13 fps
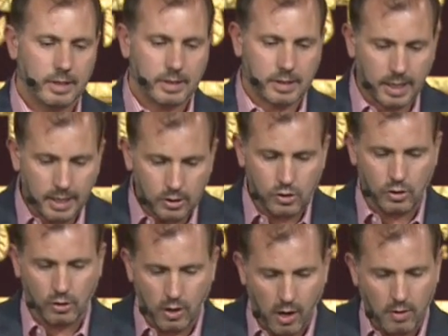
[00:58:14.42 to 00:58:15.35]
Teach
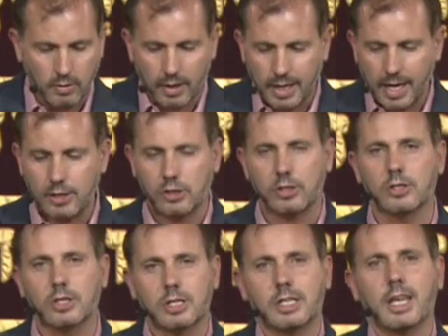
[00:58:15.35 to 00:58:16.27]
your congregation
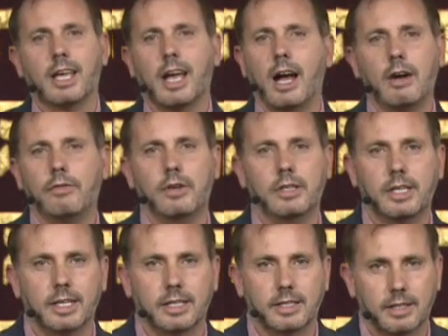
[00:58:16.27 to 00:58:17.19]
just like Arthur
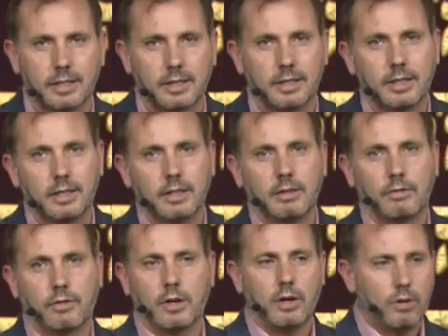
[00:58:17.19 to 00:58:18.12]
did.
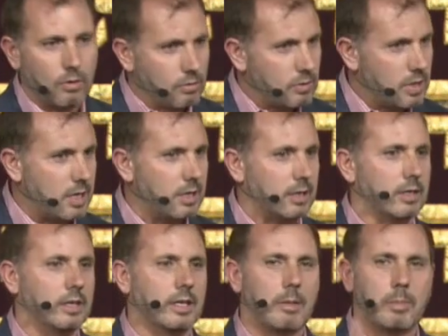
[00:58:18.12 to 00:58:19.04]
For a whole
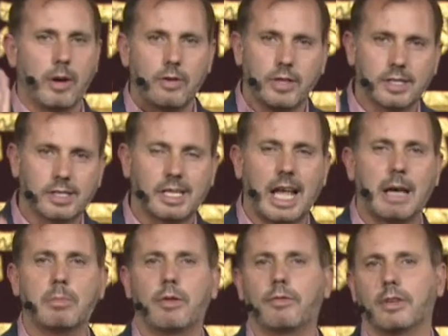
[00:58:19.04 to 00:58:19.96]
year about the
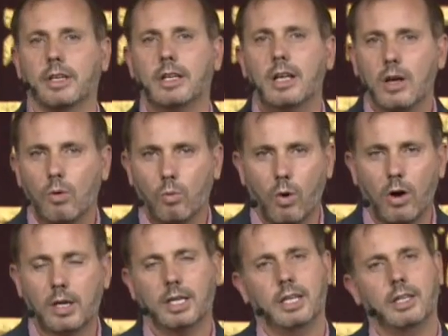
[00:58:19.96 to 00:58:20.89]
Sabbath and
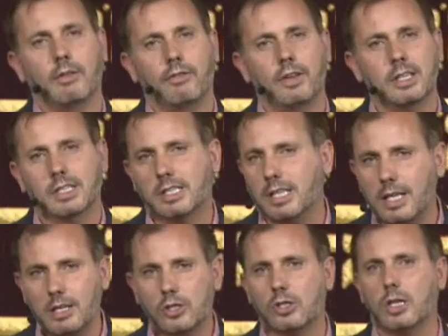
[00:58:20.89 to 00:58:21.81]
walking in the feast.
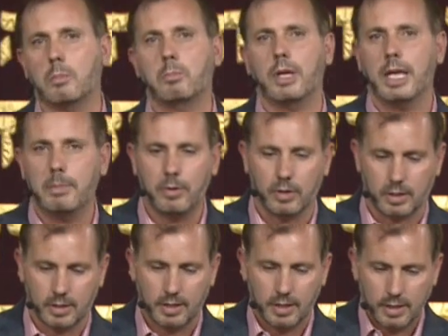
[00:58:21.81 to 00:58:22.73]
Teach the
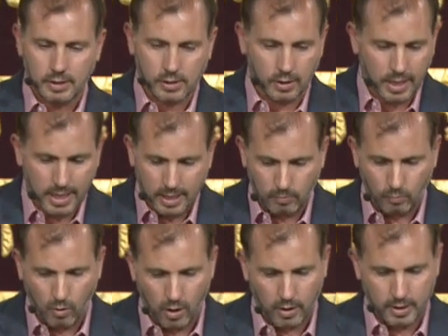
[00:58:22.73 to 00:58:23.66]
people so they can
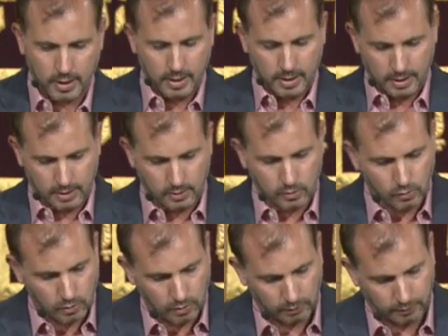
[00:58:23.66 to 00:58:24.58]
walk in
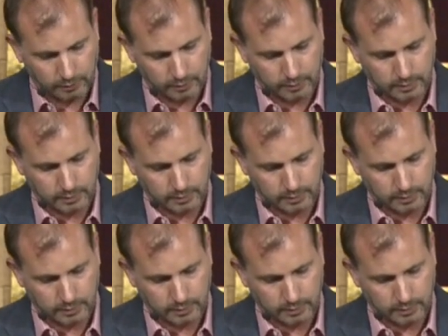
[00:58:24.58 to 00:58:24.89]
truth.